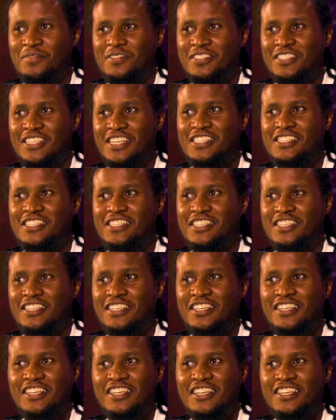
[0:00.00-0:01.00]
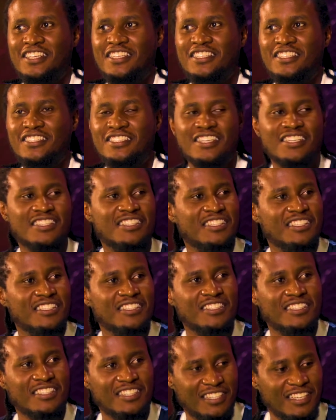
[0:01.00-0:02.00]
Just, your next project, I'm
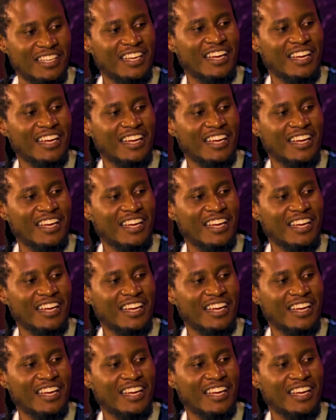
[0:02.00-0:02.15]
available.